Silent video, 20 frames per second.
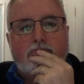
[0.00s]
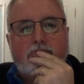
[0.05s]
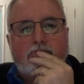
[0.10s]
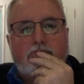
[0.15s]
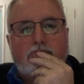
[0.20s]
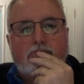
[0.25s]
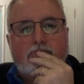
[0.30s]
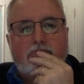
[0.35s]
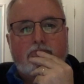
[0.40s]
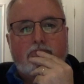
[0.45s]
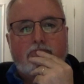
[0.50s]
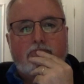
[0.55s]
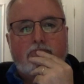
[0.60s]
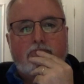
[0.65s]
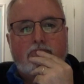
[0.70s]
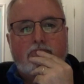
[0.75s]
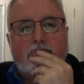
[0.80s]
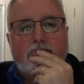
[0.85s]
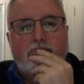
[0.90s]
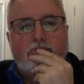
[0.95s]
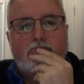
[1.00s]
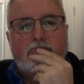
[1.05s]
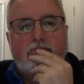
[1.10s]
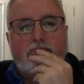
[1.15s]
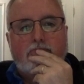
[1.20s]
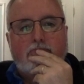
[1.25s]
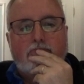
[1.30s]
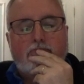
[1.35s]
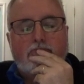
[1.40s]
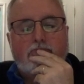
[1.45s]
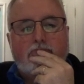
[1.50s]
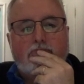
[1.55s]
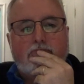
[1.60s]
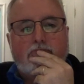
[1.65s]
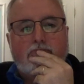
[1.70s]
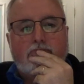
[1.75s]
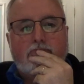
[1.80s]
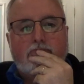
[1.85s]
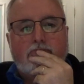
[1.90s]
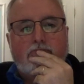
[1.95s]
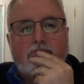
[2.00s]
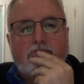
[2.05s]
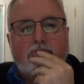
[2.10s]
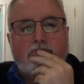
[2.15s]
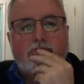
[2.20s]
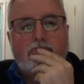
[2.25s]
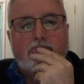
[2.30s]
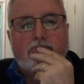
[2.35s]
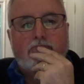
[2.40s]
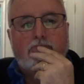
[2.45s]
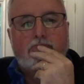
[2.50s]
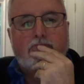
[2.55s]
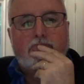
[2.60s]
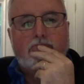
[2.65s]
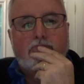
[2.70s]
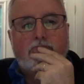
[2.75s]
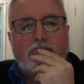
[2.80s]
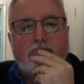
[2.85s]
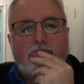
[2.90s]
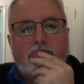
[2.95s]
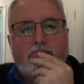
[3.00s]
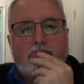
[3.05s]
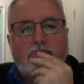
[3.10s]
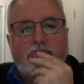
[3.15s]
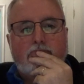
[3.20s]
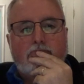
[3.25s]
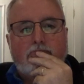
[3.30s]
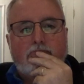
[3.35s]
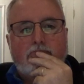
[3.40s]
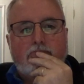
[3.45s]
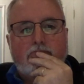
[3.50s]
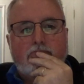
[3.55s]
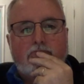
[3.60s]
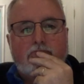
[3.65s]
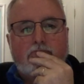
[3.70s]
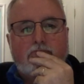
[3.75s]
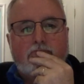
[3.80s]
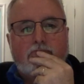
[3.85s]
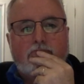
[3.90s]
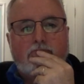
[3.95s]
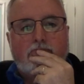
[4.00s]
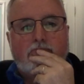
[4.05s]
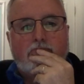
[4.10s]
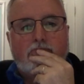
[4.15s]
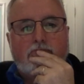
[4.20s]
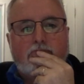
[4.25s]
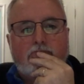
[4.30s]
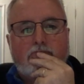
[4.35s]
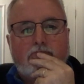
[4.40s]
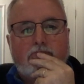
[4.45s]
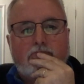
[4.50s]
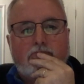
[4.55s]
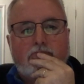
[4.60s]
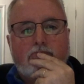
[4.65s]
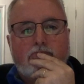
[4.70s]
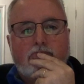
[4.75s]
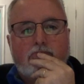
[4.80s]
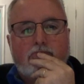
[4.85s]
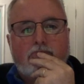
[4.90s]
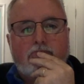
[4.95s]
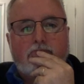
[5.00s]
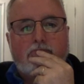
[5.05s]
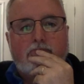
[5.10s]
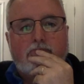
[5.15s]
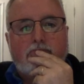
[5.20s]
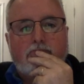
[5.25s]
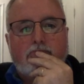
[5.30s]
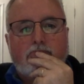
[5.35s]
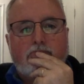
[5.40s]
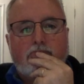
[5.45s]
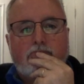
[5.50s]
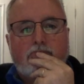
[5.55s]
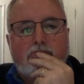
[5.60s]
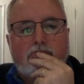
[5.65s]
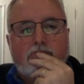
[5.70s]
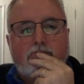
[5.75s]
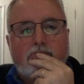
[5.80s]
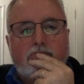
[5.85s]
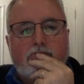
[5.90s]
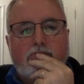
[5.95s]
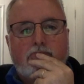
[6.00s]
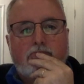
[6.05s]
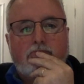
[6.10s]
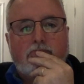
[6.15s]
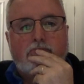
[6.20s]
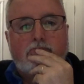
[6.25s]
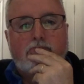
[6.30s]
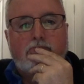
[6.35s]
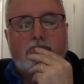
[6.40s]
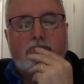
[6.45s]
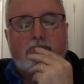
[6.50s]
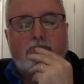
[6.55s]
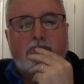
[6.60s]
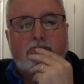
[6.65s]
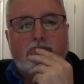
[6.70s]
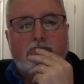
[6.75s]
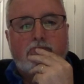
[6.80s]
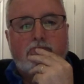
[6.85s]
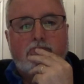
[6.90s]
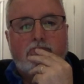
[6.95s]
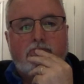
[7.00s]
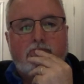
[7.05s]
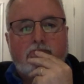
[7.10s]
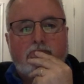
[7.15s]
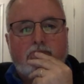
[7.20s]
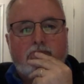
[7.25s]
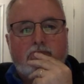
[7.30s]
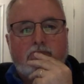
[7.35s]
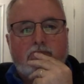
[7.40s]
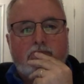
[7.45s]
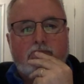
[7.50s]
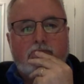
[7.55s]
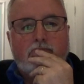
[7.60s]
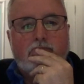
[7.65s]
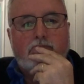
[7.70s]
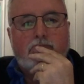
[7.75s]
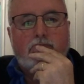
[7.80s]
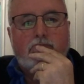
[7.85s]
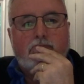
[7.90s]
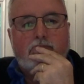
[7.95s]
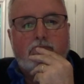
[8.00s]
This person isn't speaking.